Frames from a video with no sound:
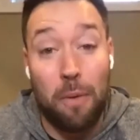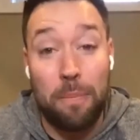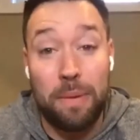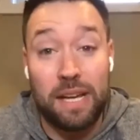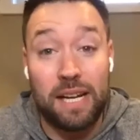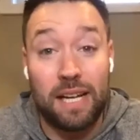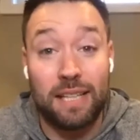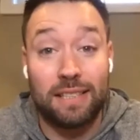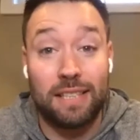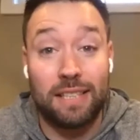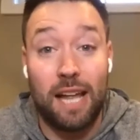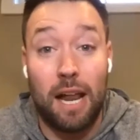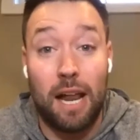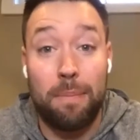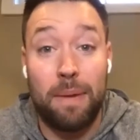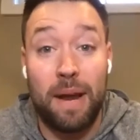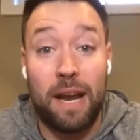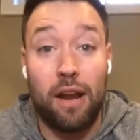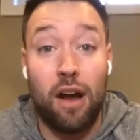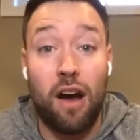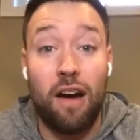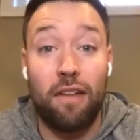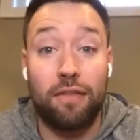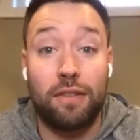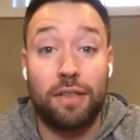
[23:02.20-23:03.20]
because of that paid
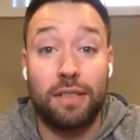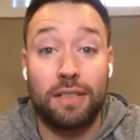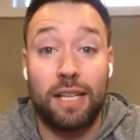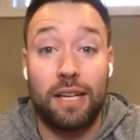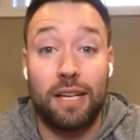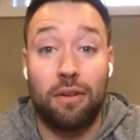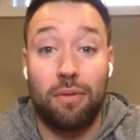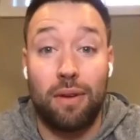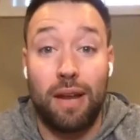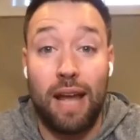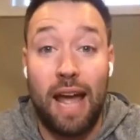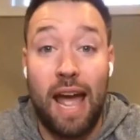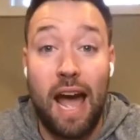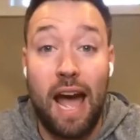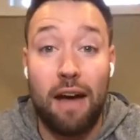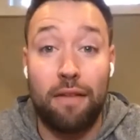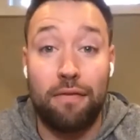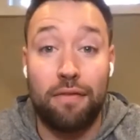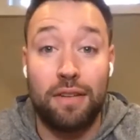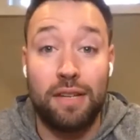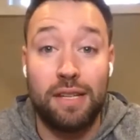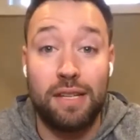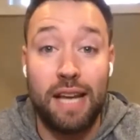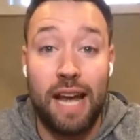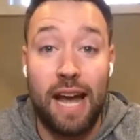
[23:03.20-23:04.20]
off, because I don't have
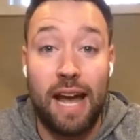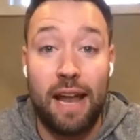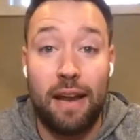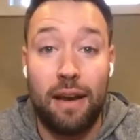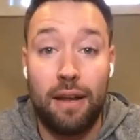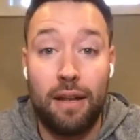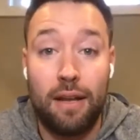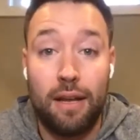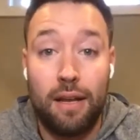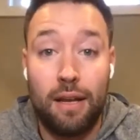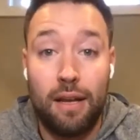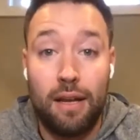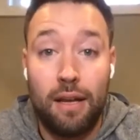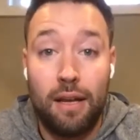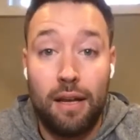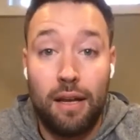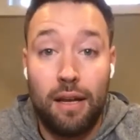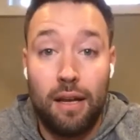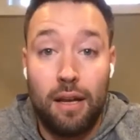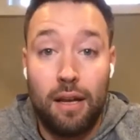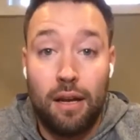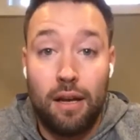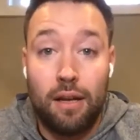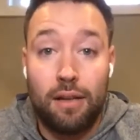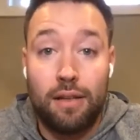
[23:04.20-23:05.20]
the debt
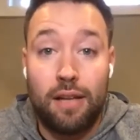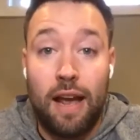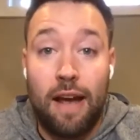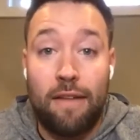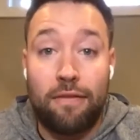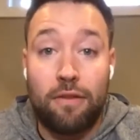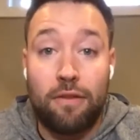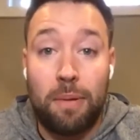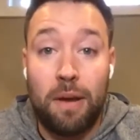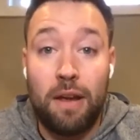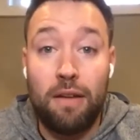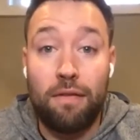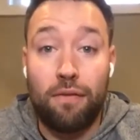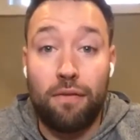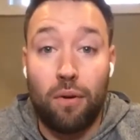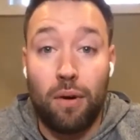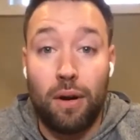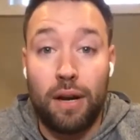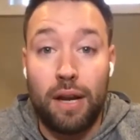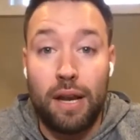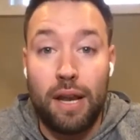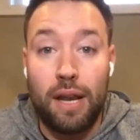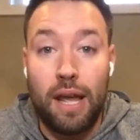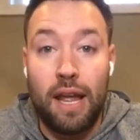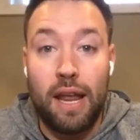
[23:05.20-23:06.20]
to have to pay for
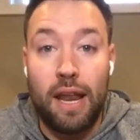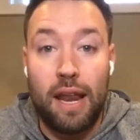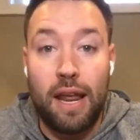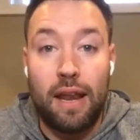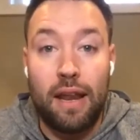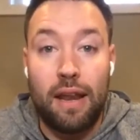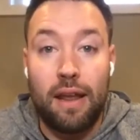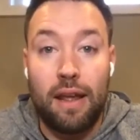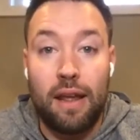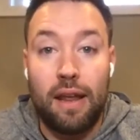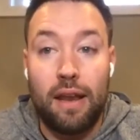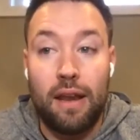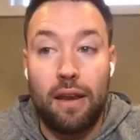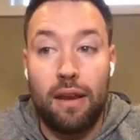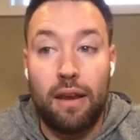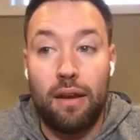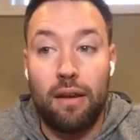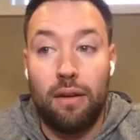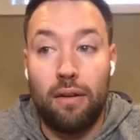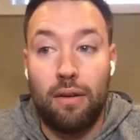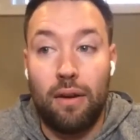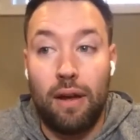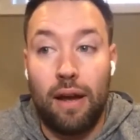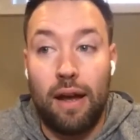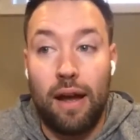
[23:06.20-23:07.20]
it, and
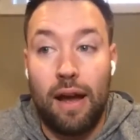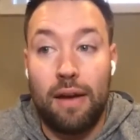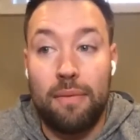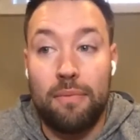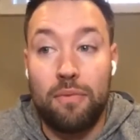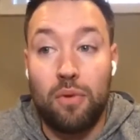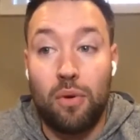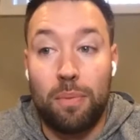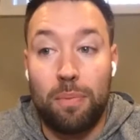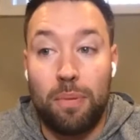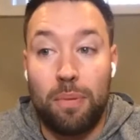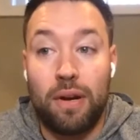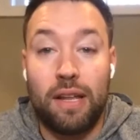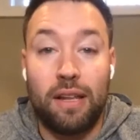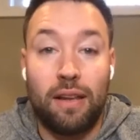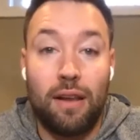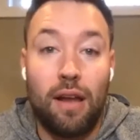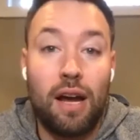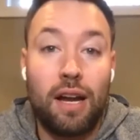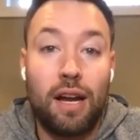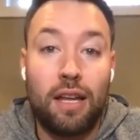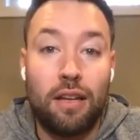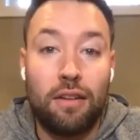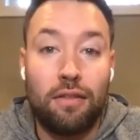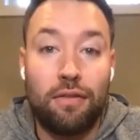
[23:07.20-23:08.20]
I mean we're pretty
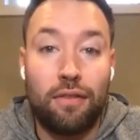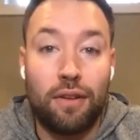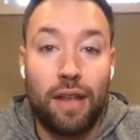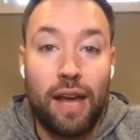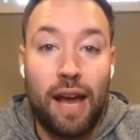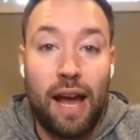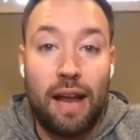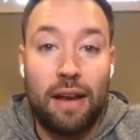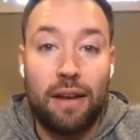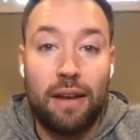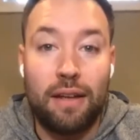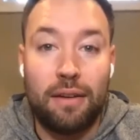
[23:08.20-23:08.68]
lucky for that.